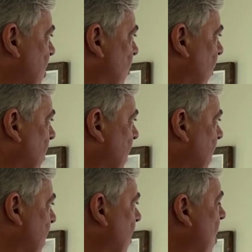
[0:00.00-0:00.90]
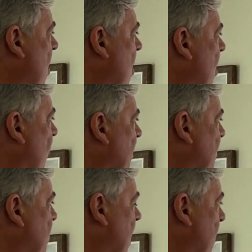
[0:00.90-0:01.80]
from the
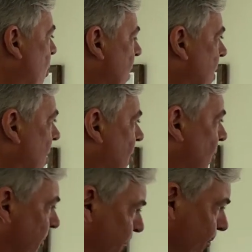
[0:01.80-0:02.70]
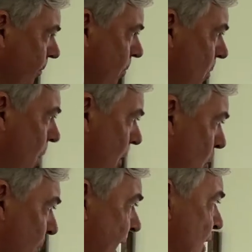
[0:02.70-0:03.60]
standpoint of
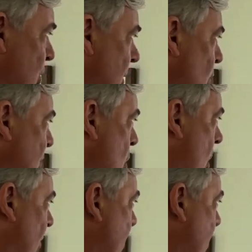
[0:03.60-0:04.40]
location, which all the